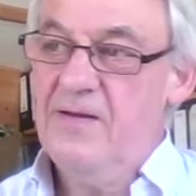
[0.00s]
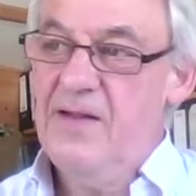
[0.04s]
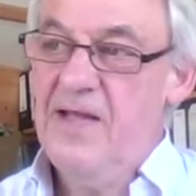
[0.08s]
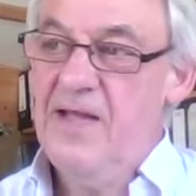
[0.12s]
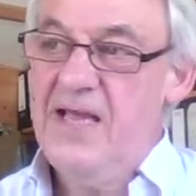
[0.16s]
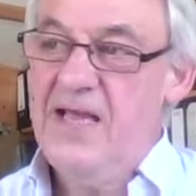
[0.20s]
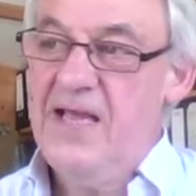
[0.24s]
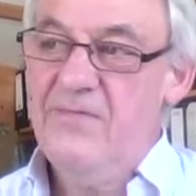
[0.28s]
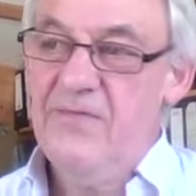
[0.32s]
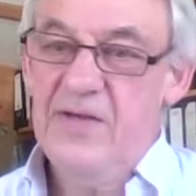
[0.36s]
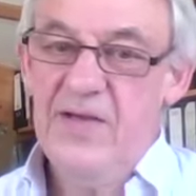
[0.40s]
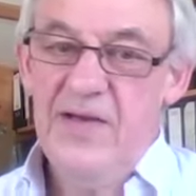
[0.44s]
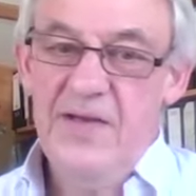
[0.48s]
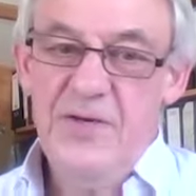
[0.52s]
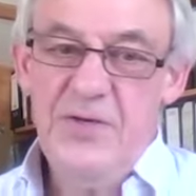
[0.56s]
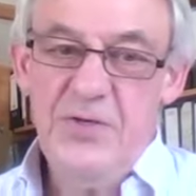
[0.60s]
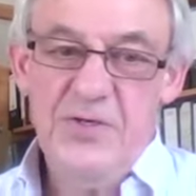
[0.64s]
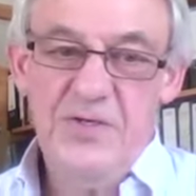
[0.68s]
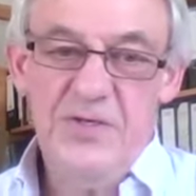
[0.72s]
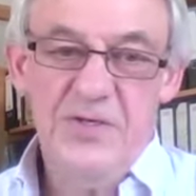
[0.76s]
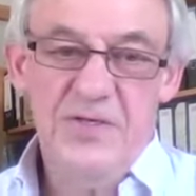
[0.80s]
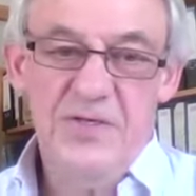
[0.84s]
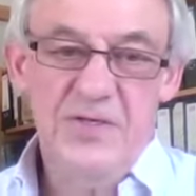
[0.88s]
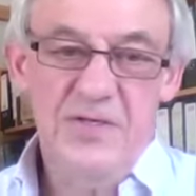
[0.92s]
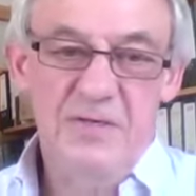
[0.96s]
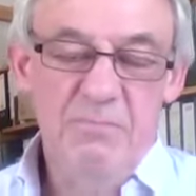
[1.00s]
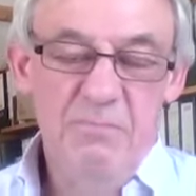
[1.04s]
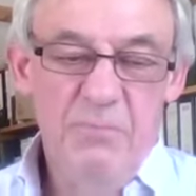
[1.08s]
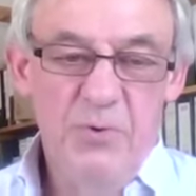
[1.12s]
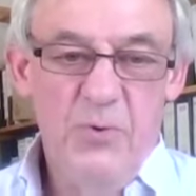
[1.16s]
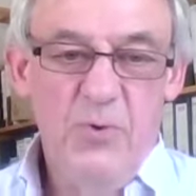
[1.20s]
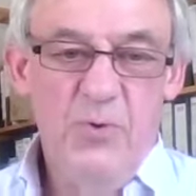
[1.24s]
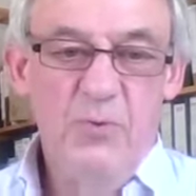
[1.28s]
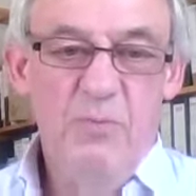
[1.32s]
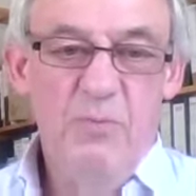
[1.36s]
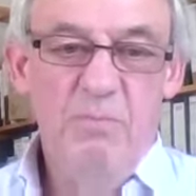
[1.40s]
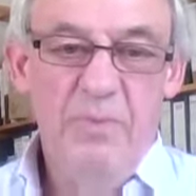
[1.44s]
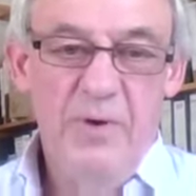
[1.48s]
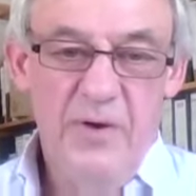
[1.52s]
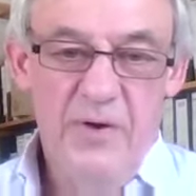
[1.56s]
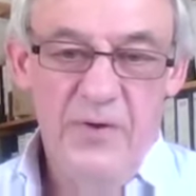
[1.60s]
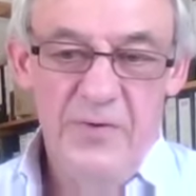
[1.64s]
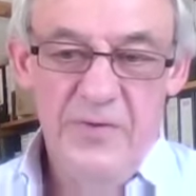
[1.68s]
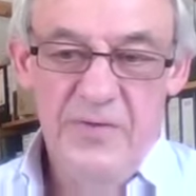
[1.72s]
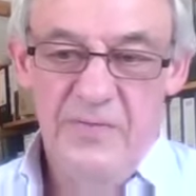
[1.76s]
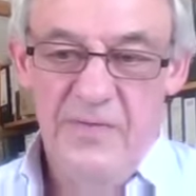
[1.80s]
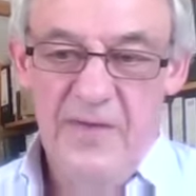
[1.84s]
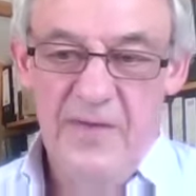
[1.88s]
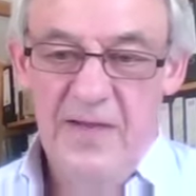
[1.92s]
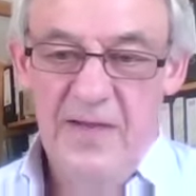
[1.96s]
Aviation is an important
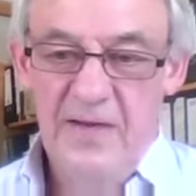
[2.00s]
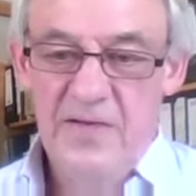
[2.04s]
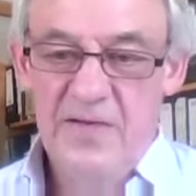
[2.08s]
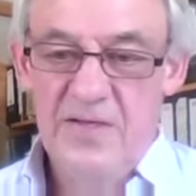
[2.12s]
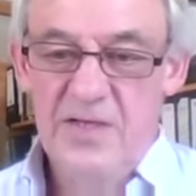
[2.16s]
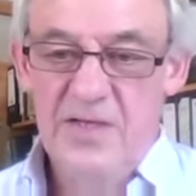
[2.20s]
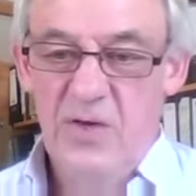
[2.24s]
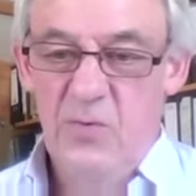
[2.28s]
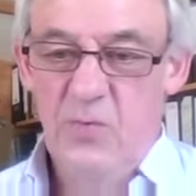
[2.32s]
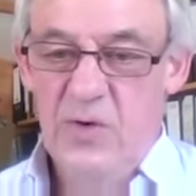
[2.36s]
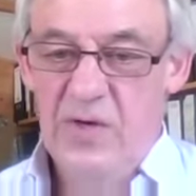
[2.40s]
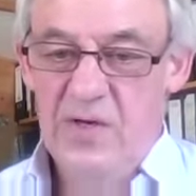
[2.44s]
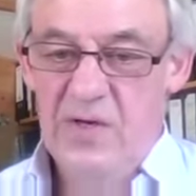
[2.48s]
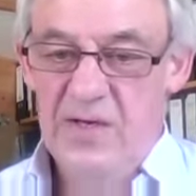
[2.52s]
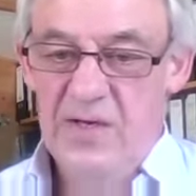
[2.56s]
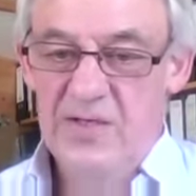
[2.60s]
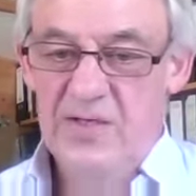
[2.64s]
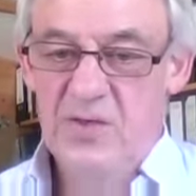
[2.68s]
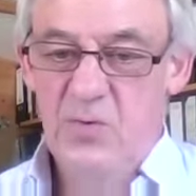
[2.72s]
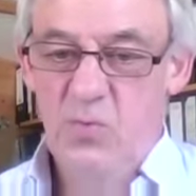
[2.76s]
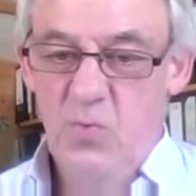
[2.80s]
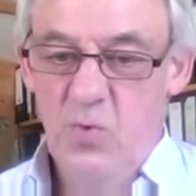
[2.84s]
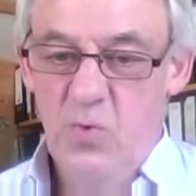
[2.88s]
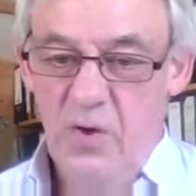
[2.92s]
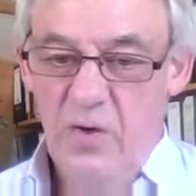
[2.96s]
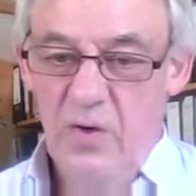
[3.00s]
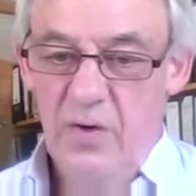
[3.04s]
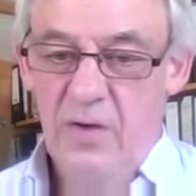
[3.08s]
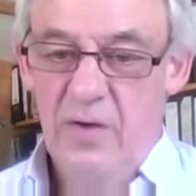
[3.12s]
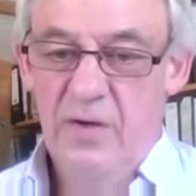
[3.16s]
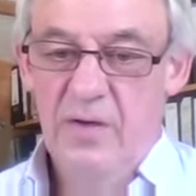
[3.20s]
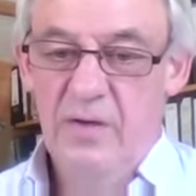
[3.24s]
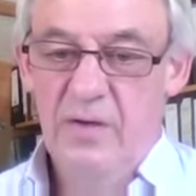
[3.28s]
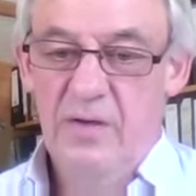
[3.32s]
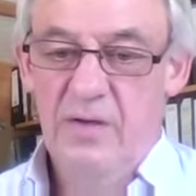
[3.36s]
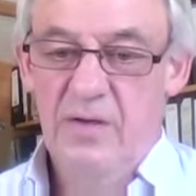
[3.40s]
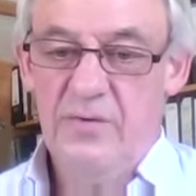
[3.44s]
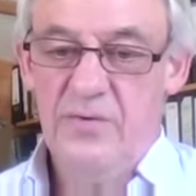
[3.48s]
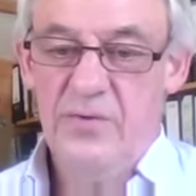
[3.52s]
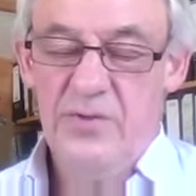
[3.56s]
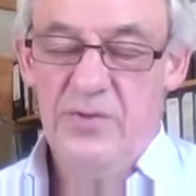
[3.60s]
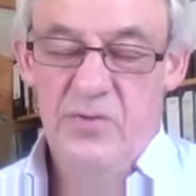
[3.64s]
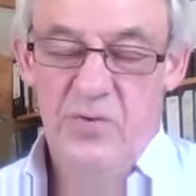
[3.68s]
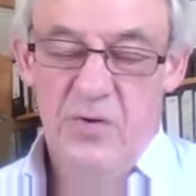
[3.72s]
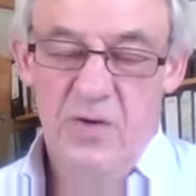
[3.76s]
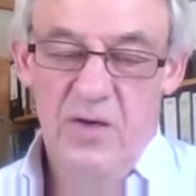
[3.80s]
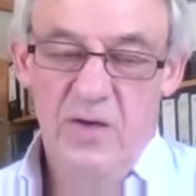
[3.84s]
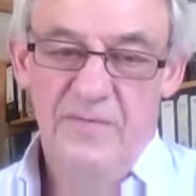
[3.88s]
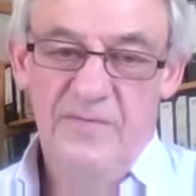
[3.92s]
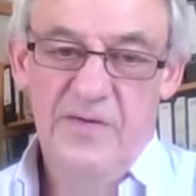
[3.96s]
part of that, so we need to work and
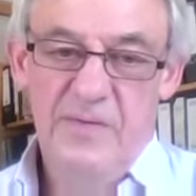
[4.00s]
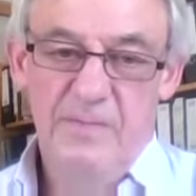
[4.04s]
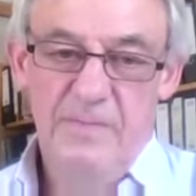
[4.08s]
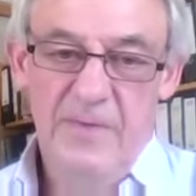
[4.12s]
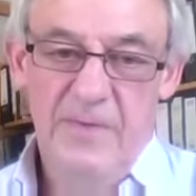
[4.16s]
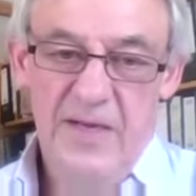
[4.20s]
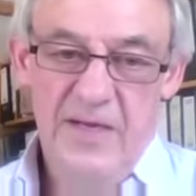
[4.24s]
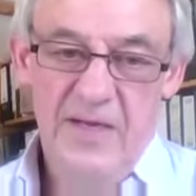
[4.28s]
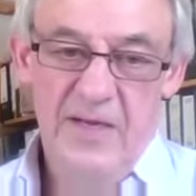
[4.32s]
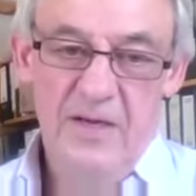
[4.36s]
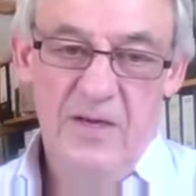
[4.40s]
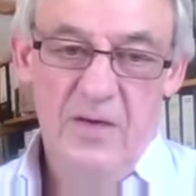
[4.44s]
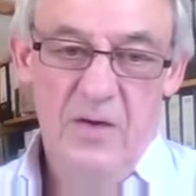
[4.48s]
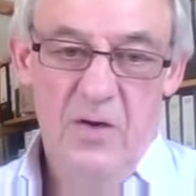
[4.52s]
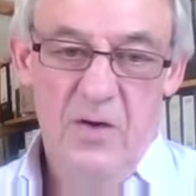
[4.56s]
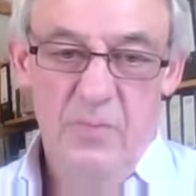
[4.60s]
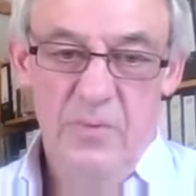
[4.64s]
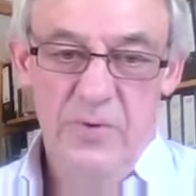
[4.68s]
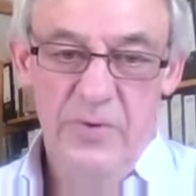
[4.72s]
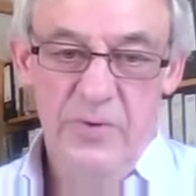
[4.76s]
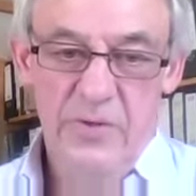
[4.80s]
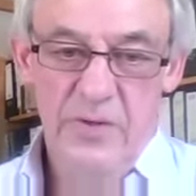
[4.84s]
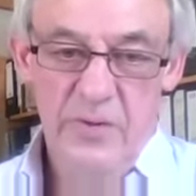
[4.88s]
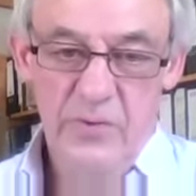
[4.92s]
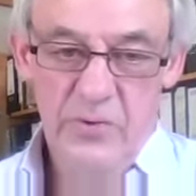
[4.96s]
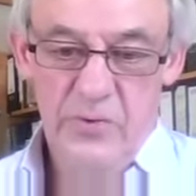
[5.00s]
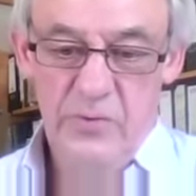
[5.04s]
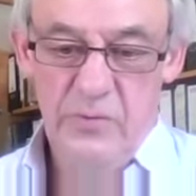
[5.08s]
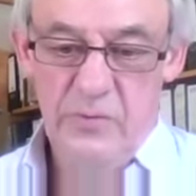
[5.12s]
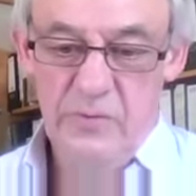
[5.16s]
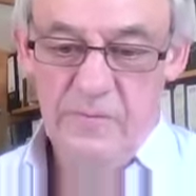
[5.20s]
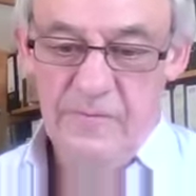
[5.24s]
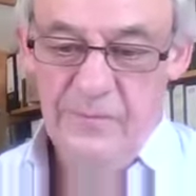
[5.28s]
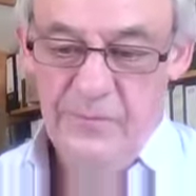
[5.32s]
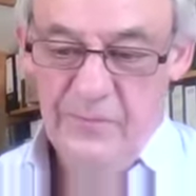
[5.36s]
strive to make it carbon neutral.